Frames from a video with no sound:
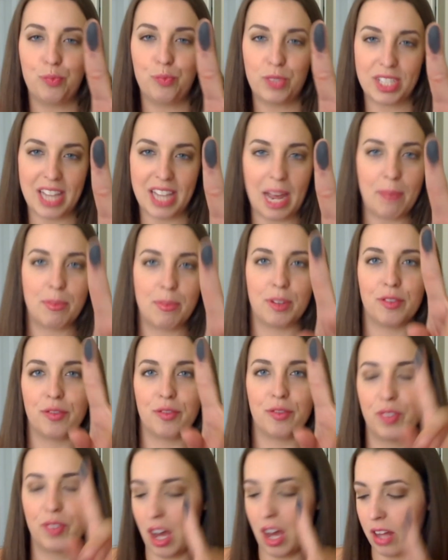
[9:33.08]
type of
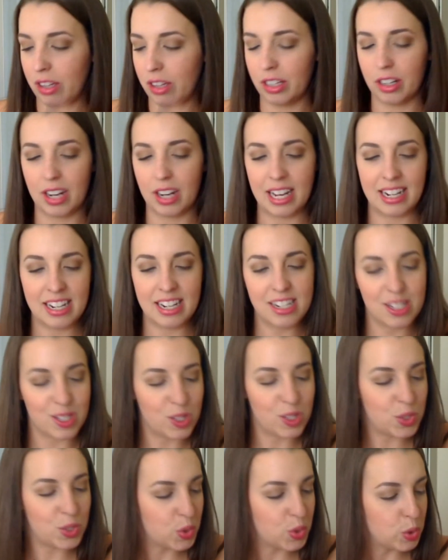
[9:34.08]
color, and it is
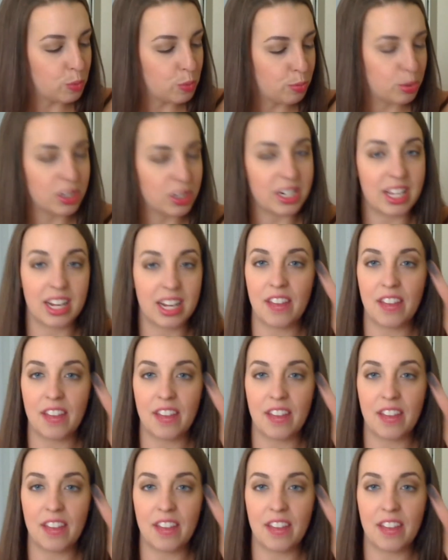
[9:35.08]
so pretty,